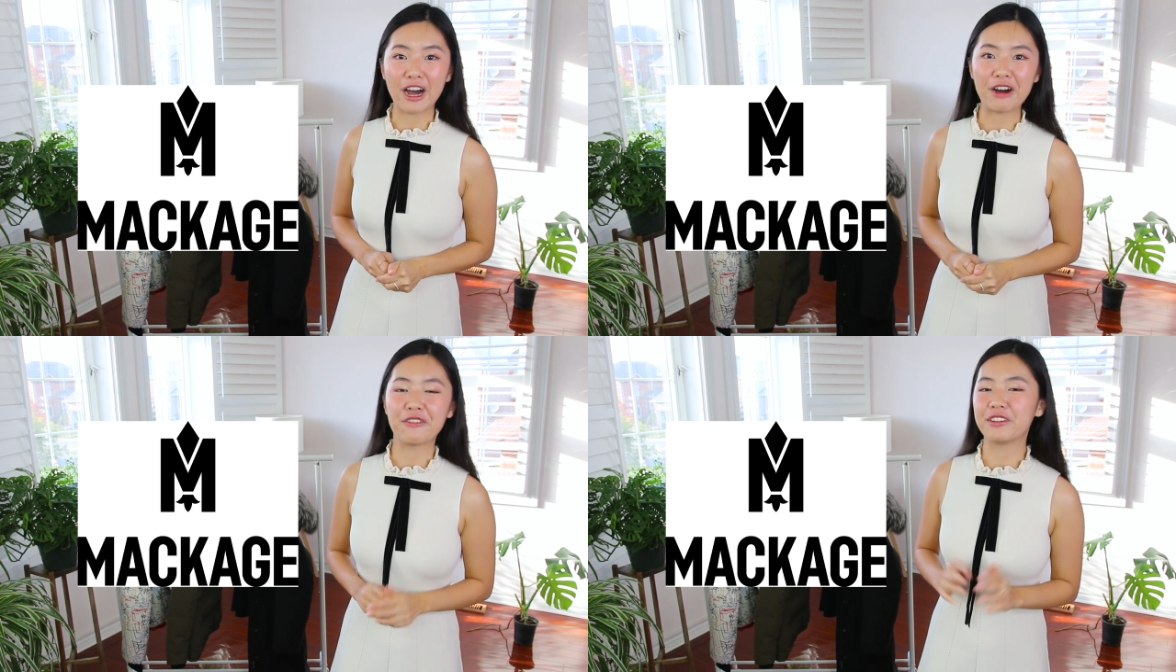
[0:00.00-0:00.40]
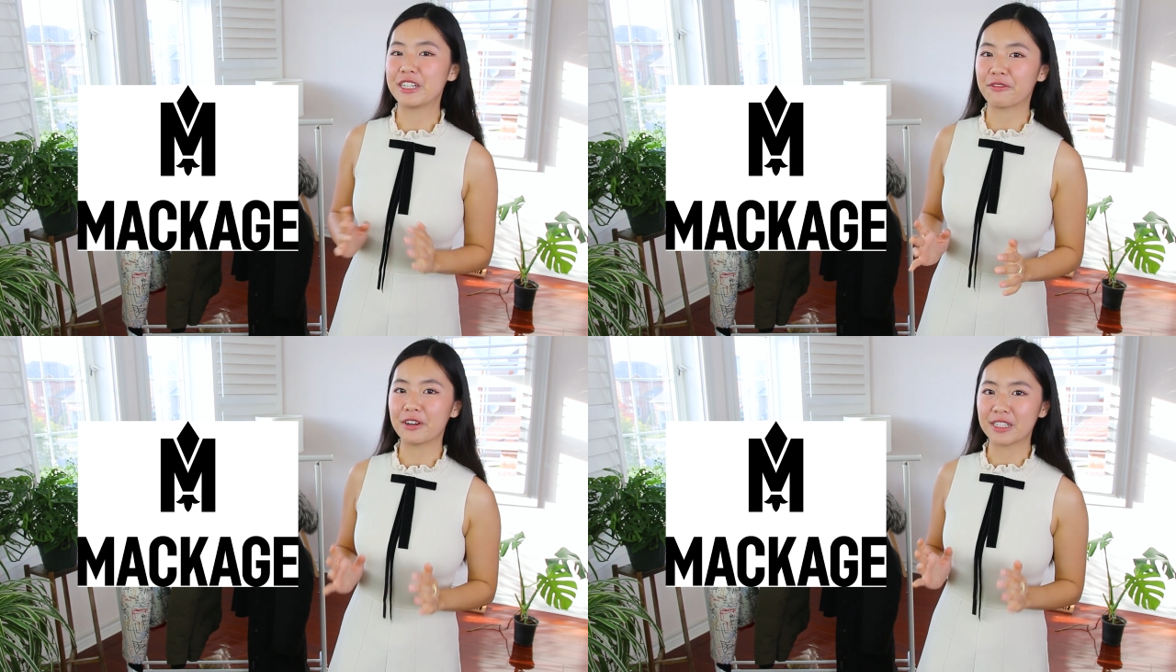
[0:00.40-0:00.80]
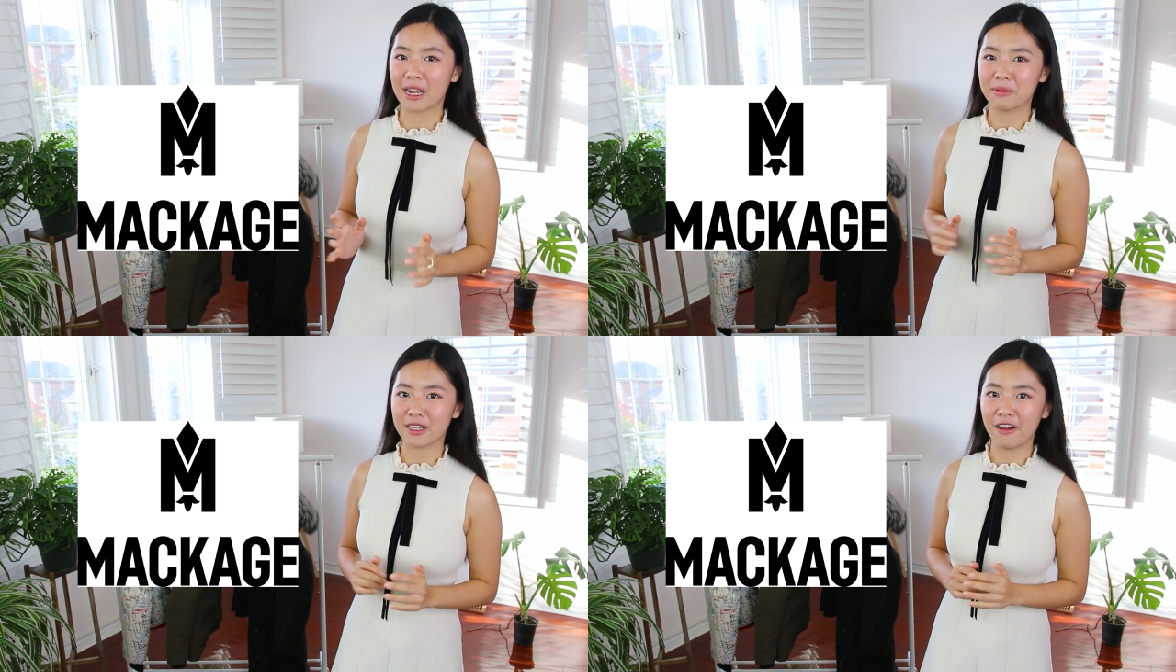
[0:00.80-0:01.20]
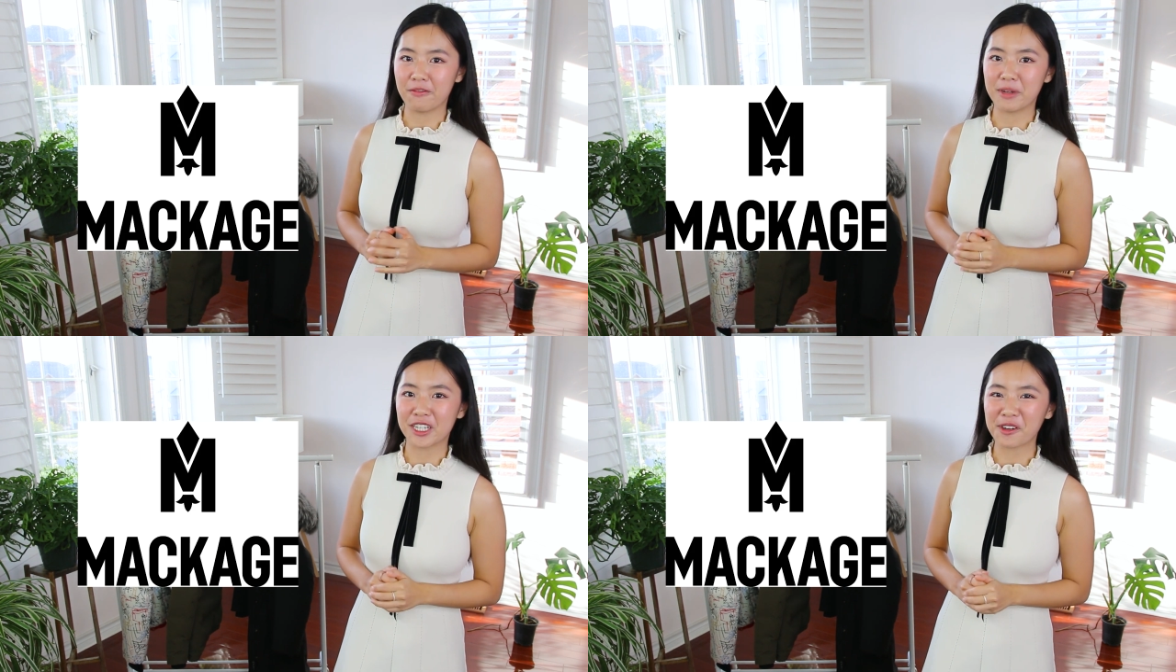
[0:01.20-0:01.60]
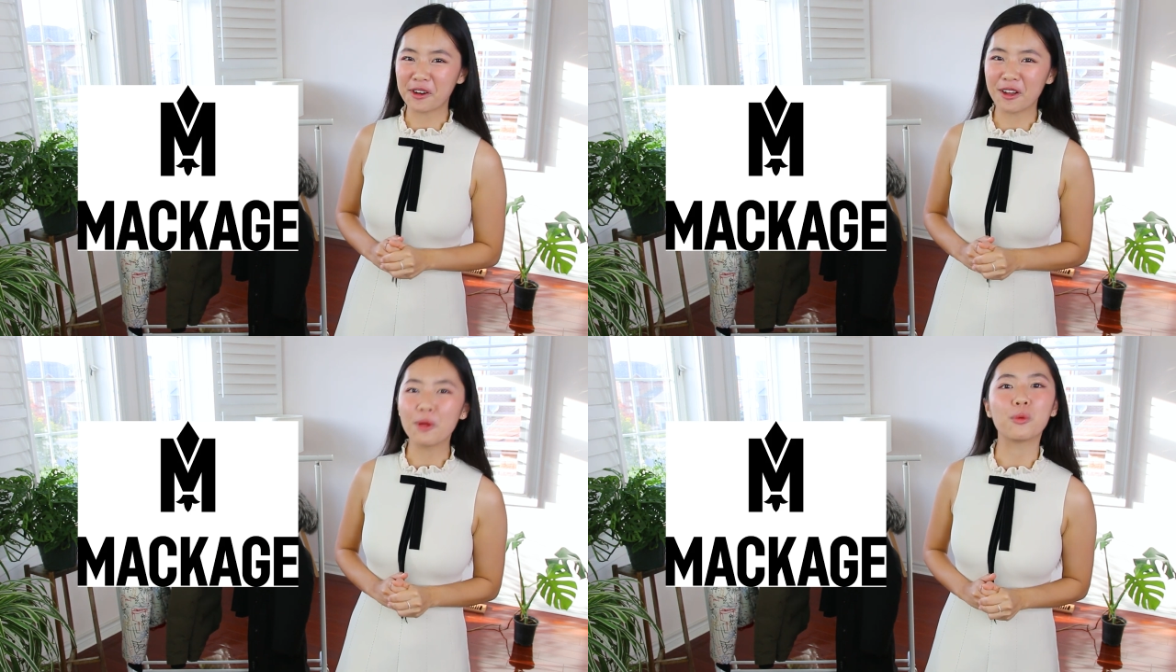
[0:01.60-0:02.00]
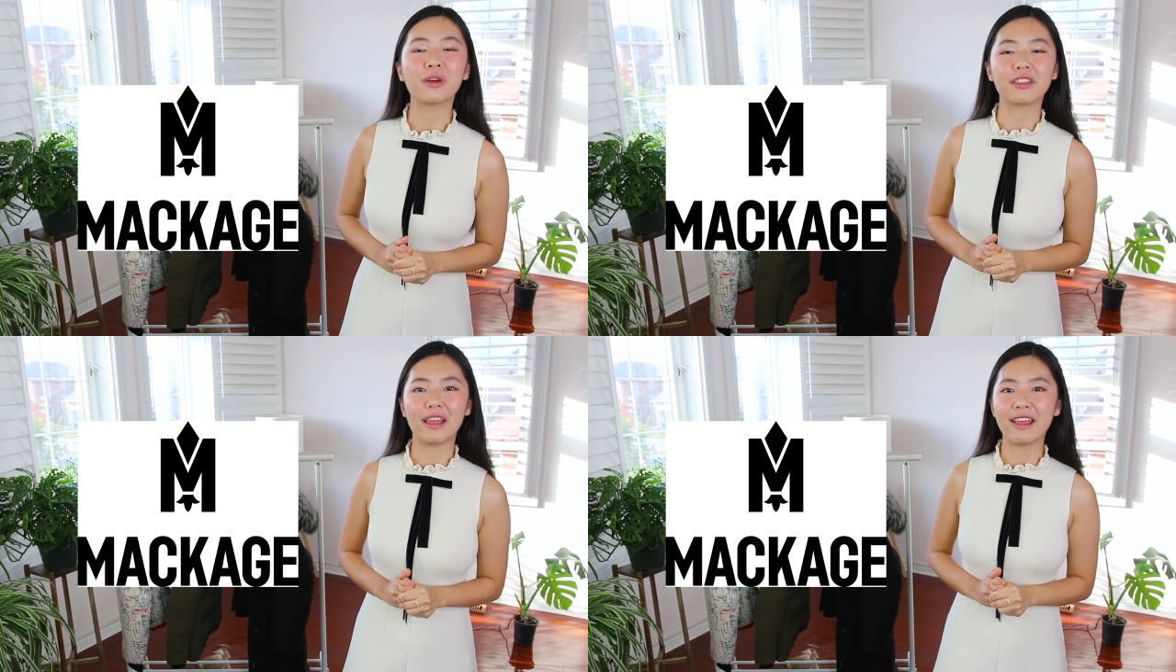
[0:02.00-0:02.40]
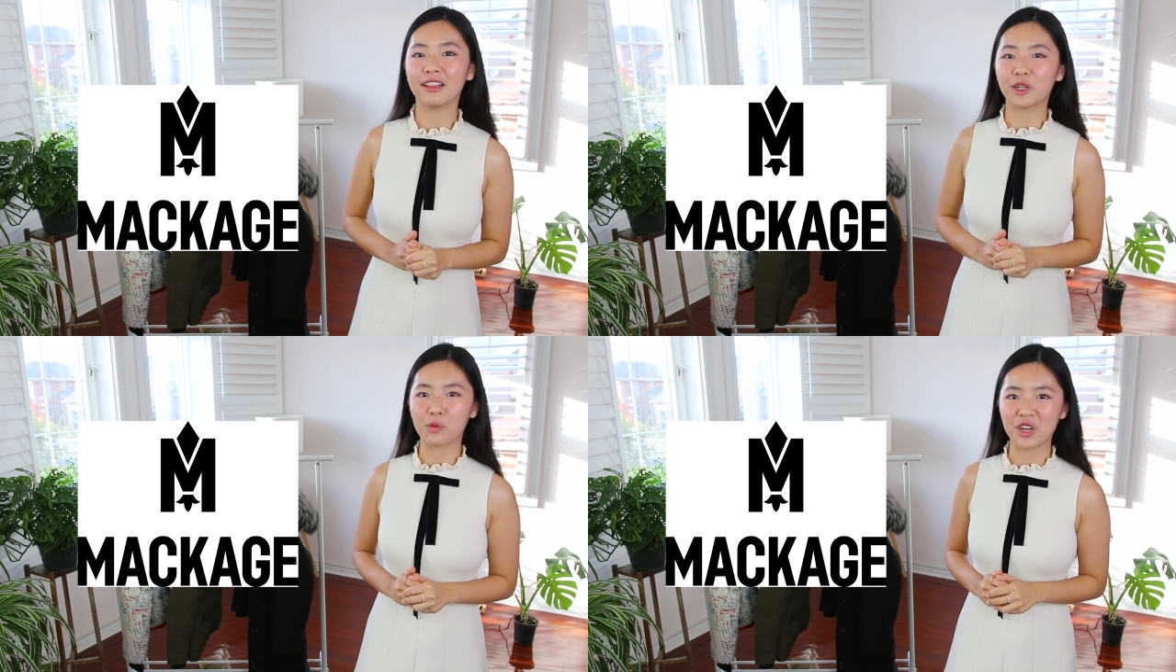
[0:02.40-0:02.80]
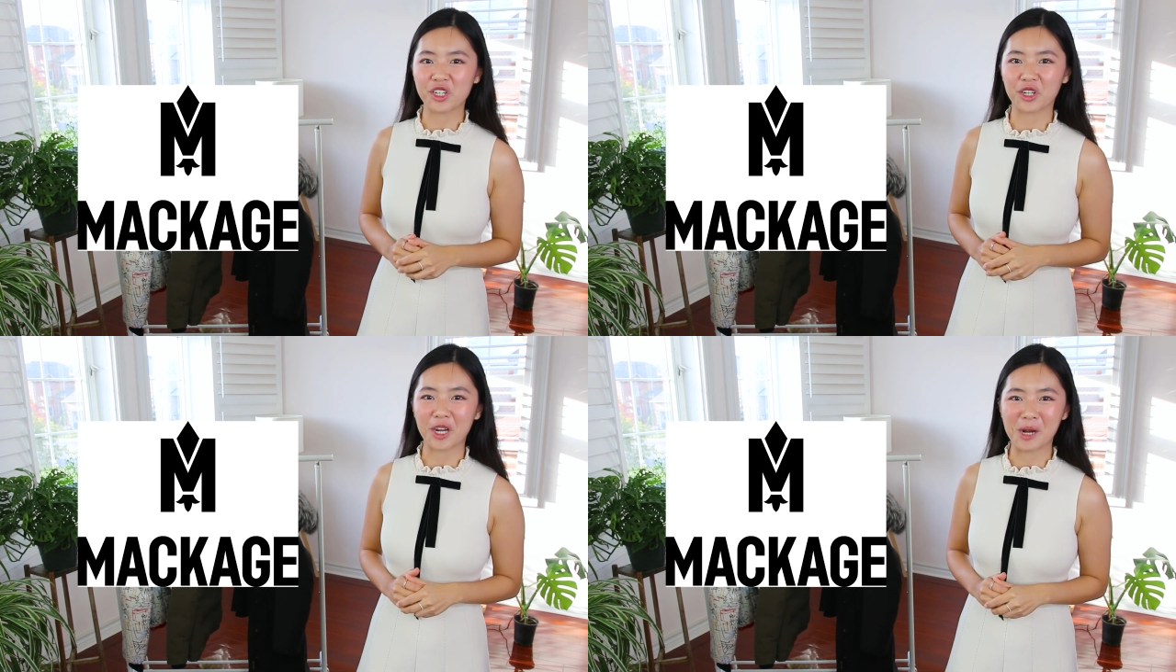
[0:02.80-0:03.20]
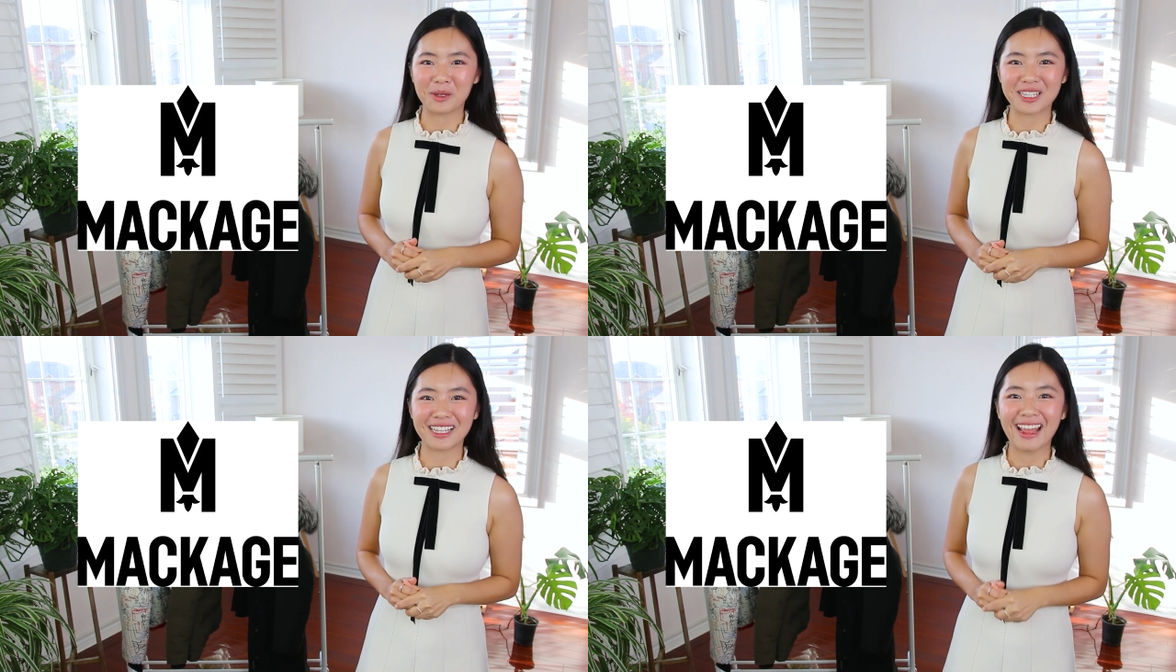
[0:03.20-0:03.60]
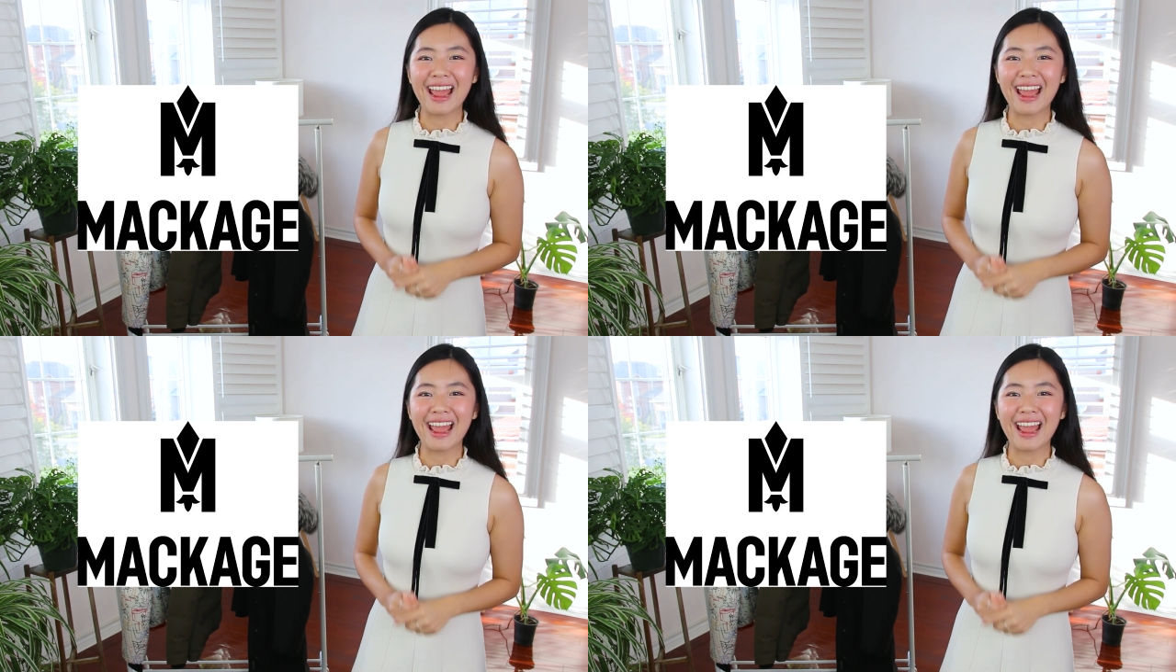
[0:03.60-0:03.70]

of different types of material within their winter coats.